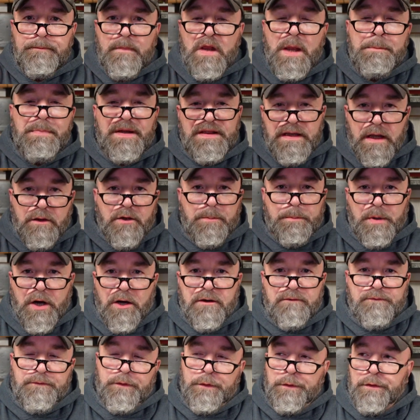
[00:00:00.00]
But the other
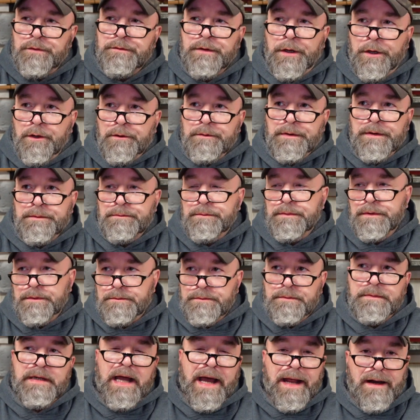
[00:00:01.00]
part of food, you know,
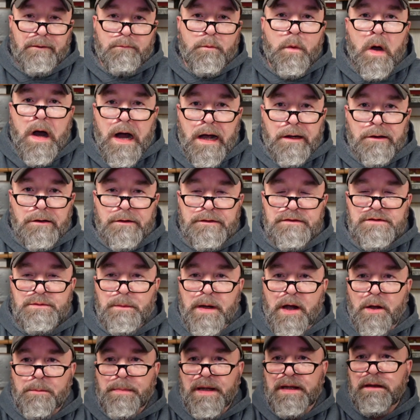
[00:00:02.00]
kind of water as
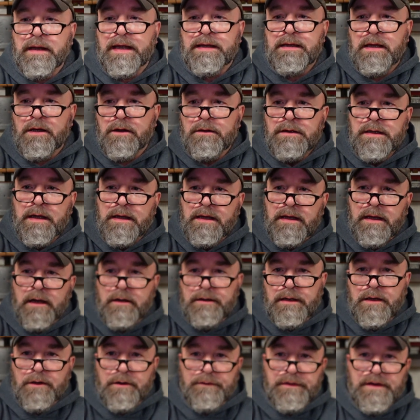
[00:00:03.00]
well. But like, you know, here,
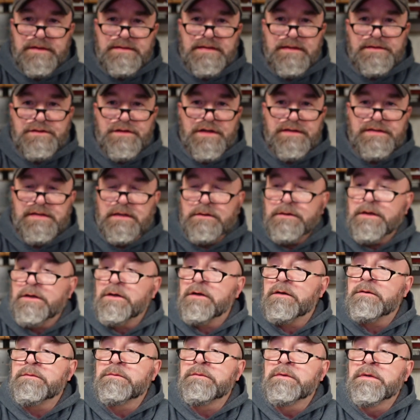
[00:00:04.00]
you know, this is just a
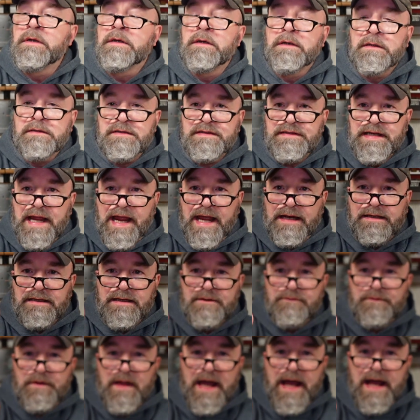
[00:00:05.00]
little
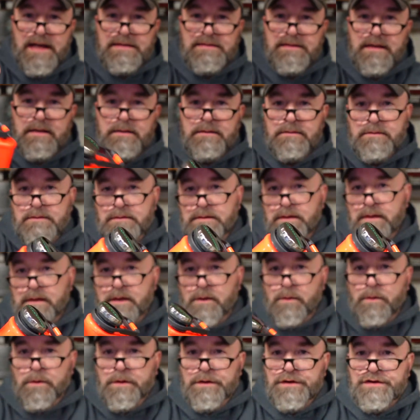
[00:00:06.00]
Stanley flask.
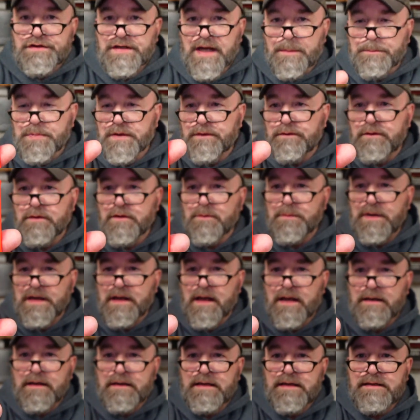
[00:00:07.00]
Orange Shepherd turned me
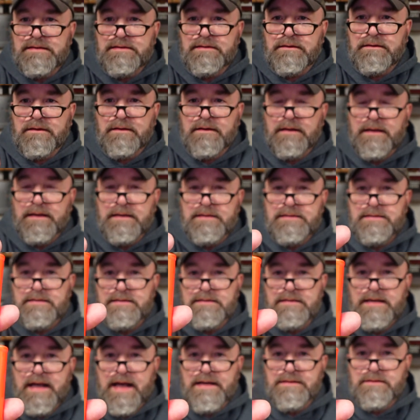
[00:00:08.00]
onto these little things.
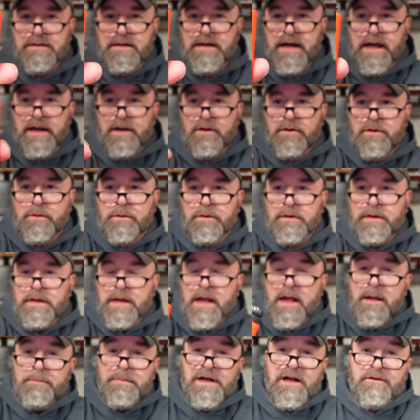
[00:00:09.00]
These guys are kind of cool.
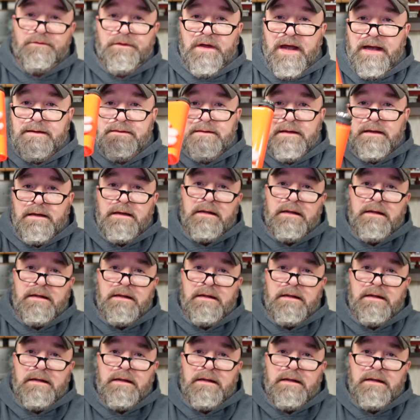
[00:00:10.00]
Matter of fact,